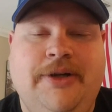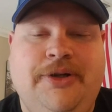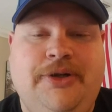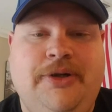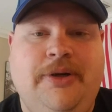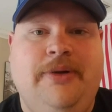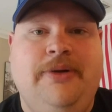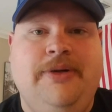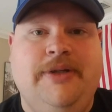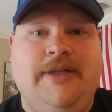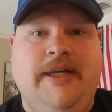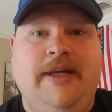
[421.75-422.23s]

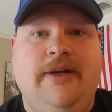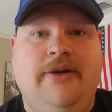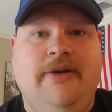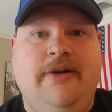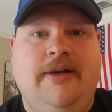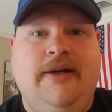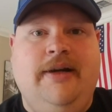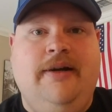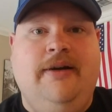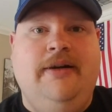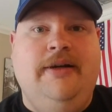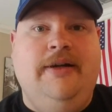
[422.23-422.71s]
shooters get
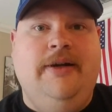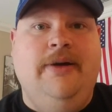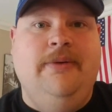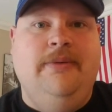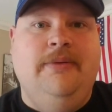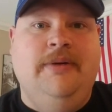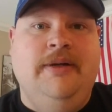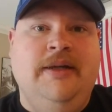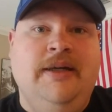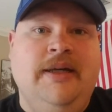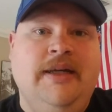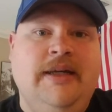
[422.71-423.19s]
on here,
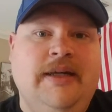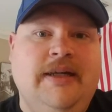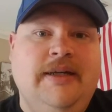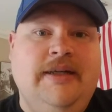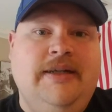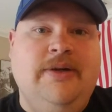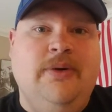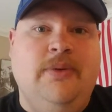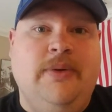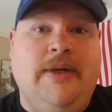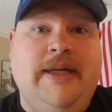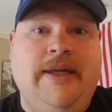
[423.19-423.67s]

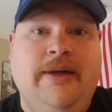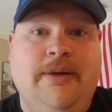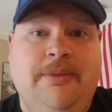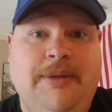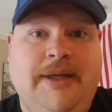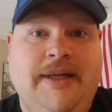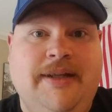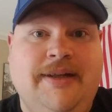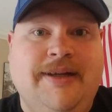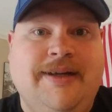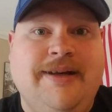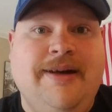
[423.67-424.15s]
don't kill
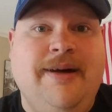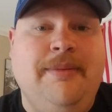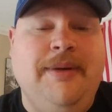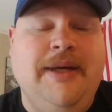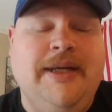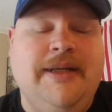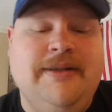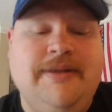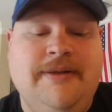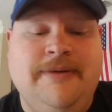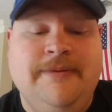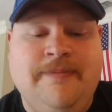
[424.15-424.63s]
me in the
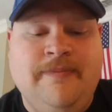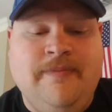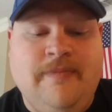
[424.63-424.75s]
comments.